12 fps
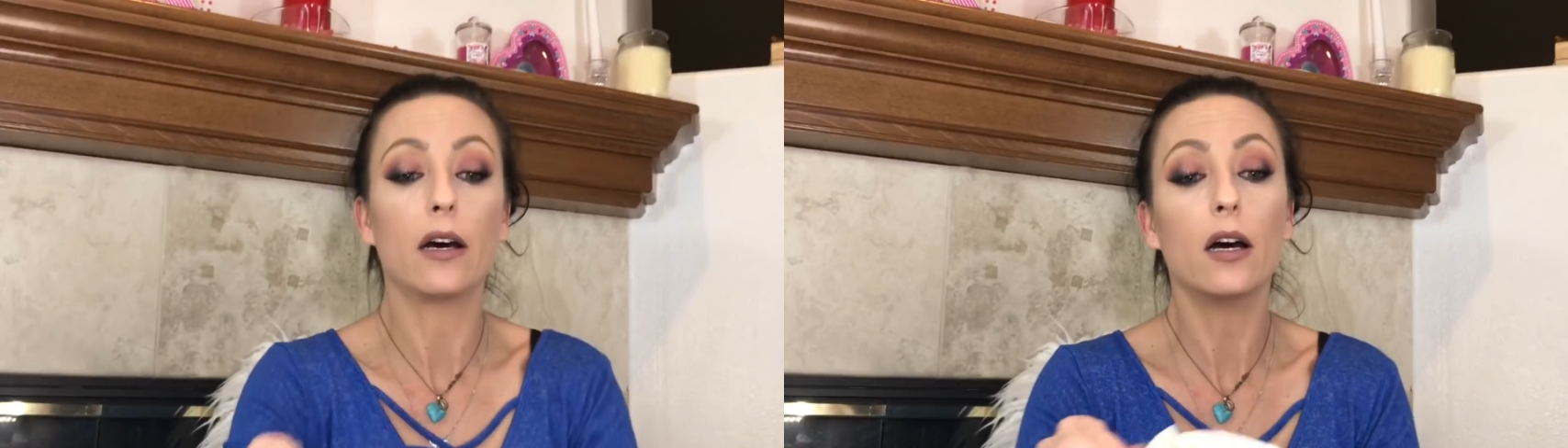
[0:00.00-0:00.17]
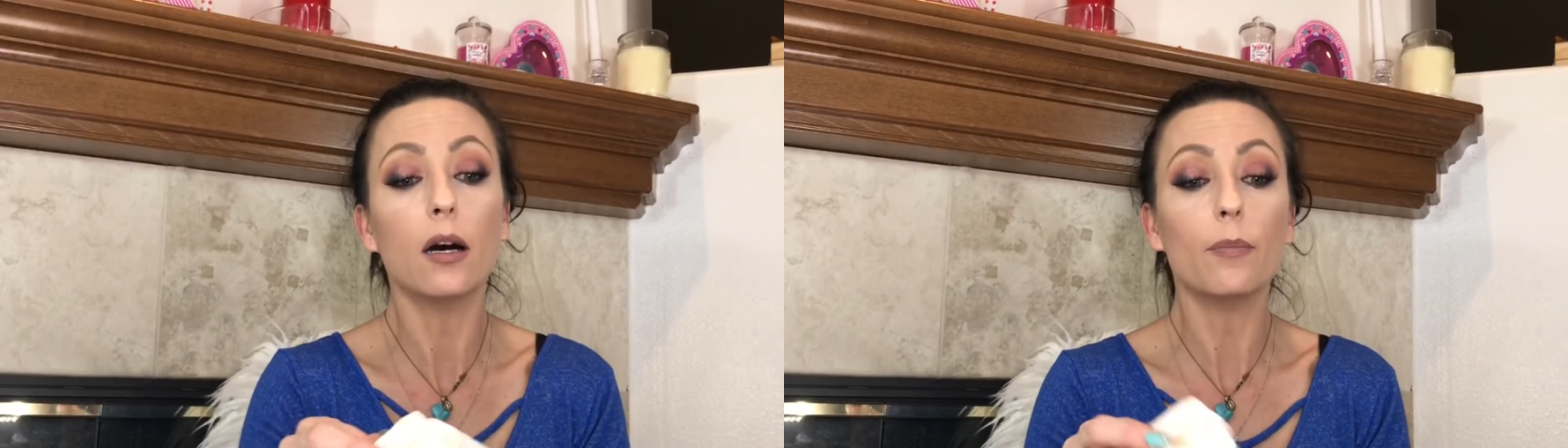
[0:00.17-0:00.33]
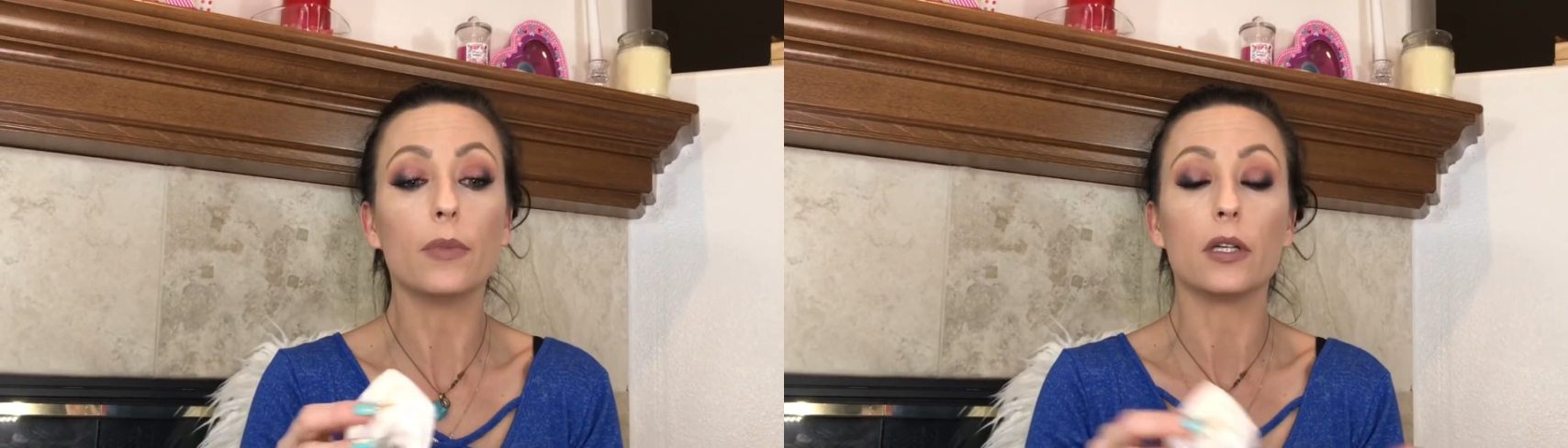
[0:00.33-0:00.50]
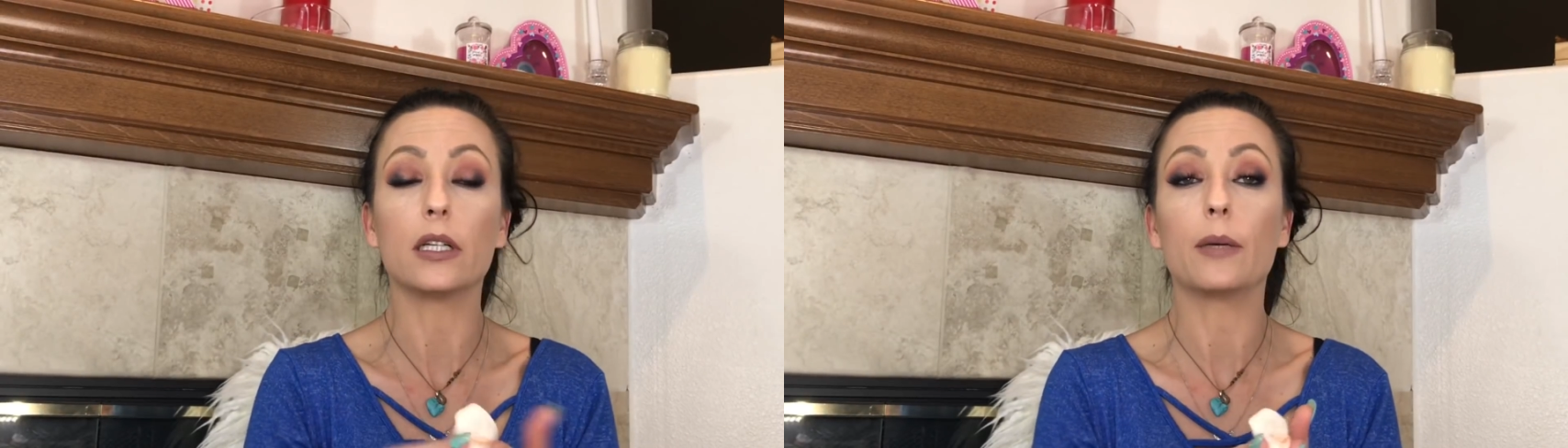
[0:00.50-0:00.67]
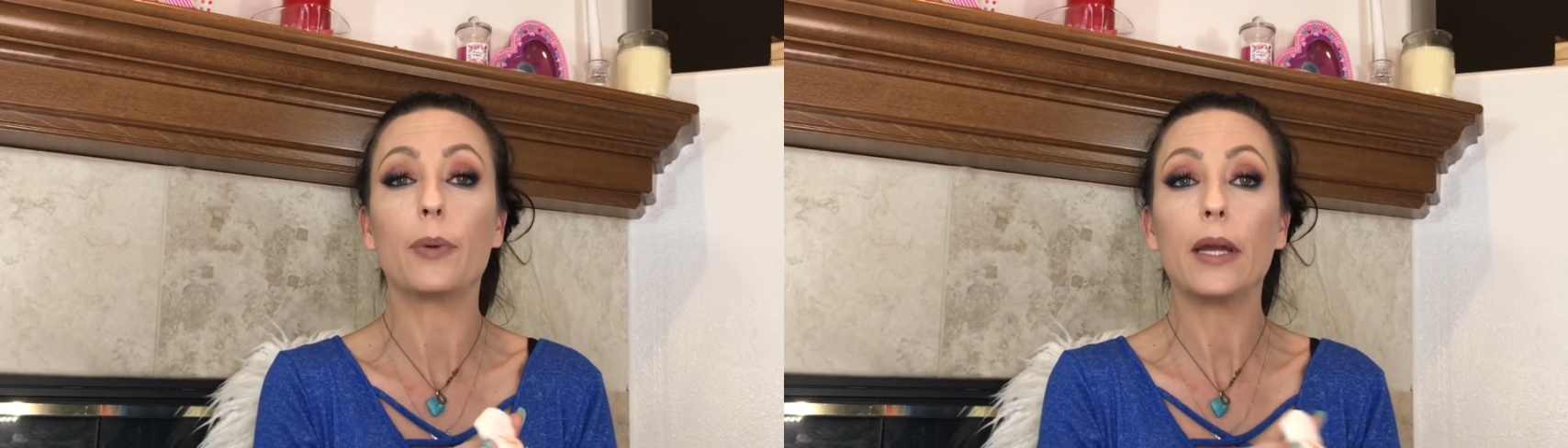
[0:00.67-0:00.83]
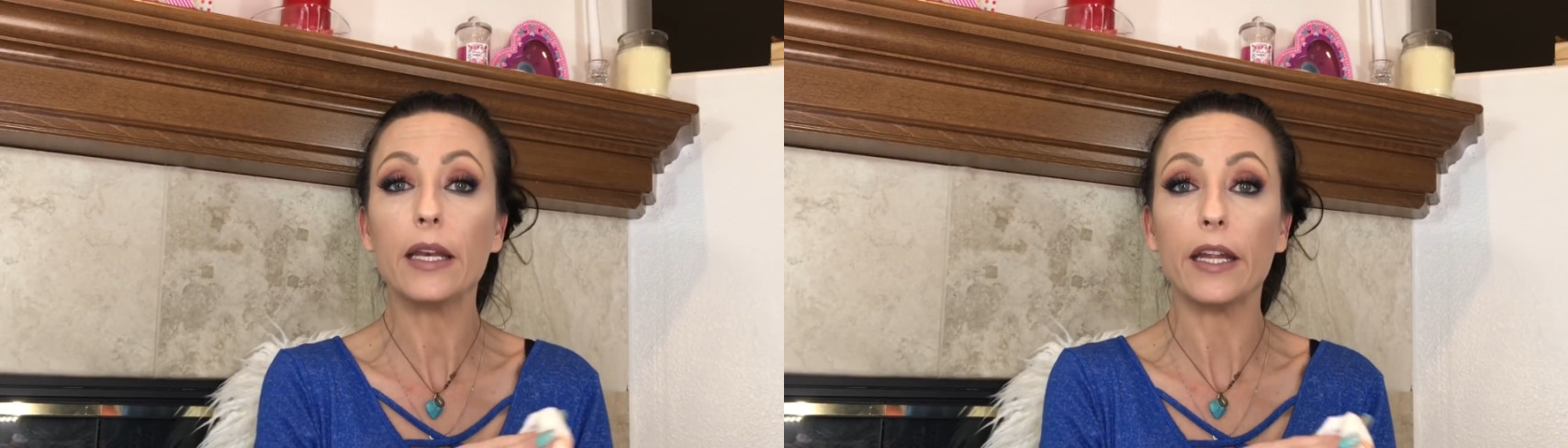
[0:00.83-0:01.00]
humble
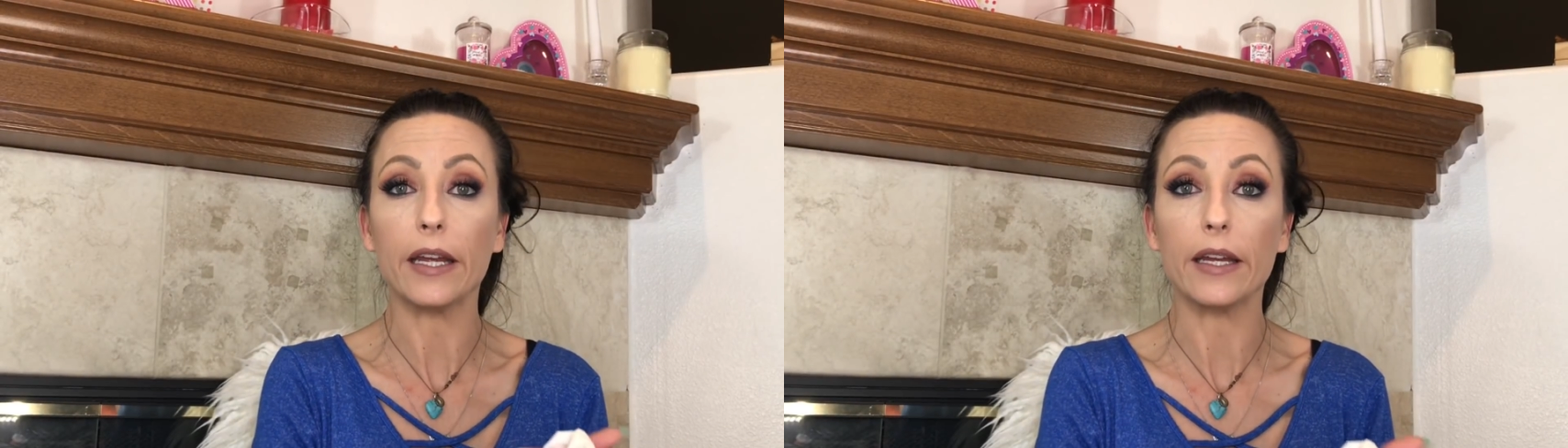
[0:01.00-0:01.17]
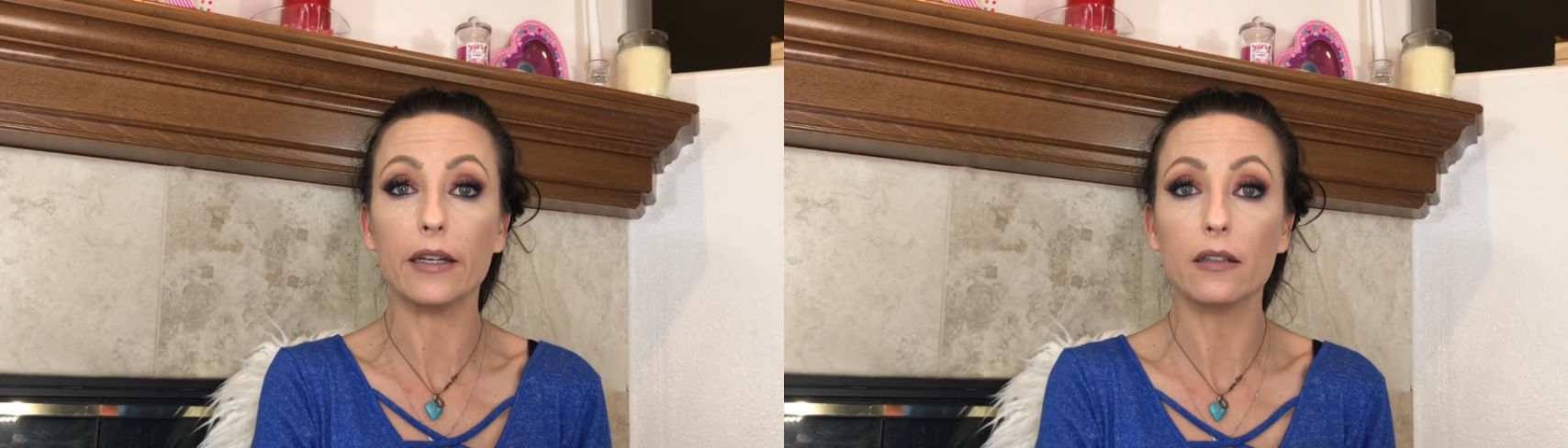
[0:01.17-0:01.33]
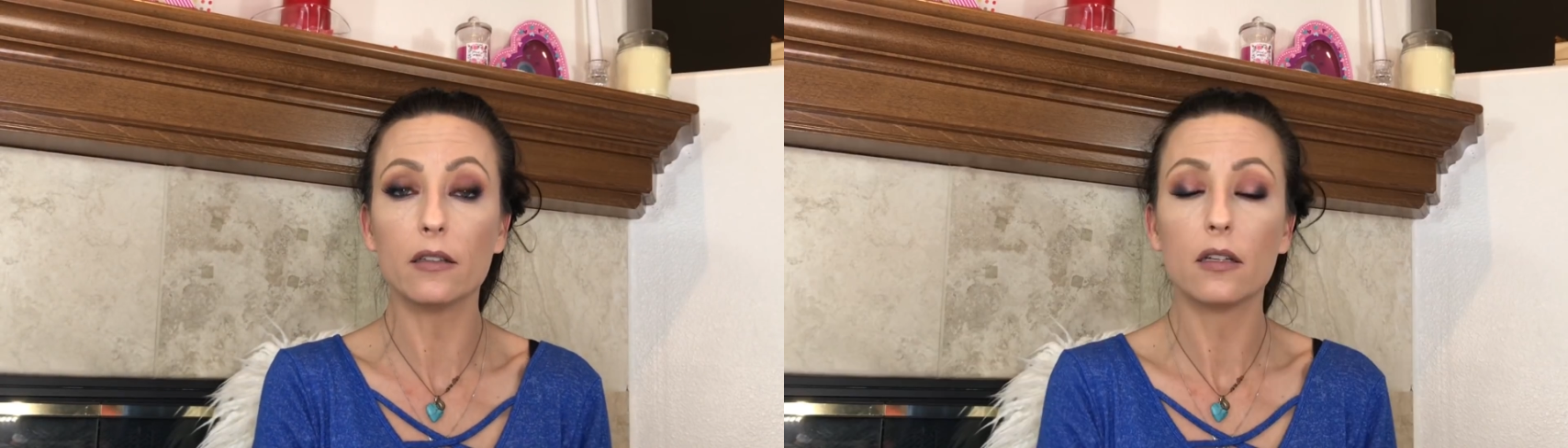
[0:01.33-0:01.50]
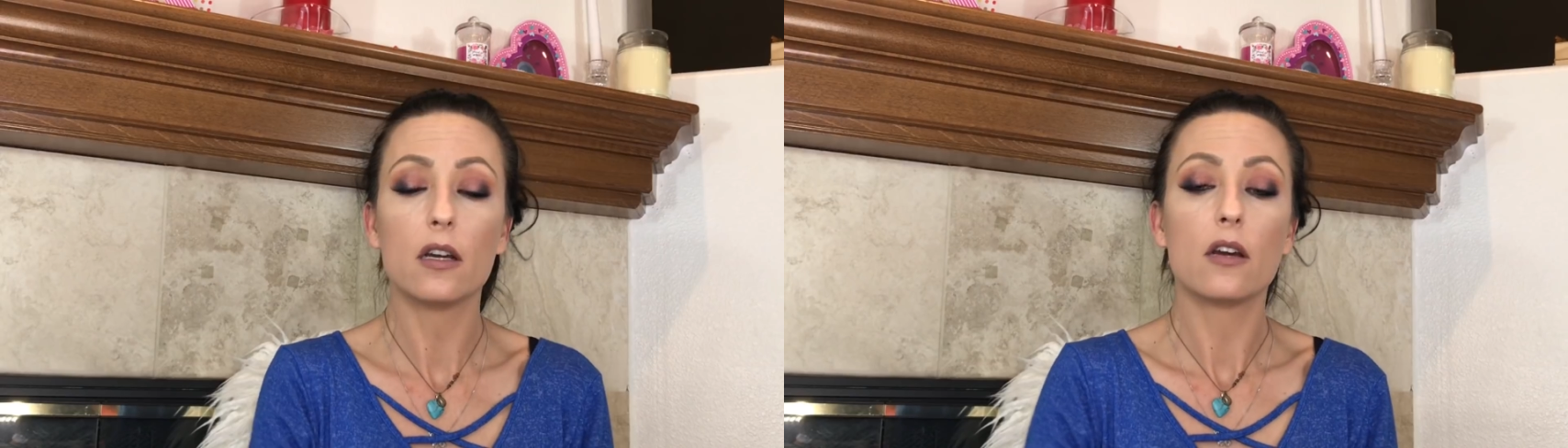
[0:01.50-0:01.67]
opinion,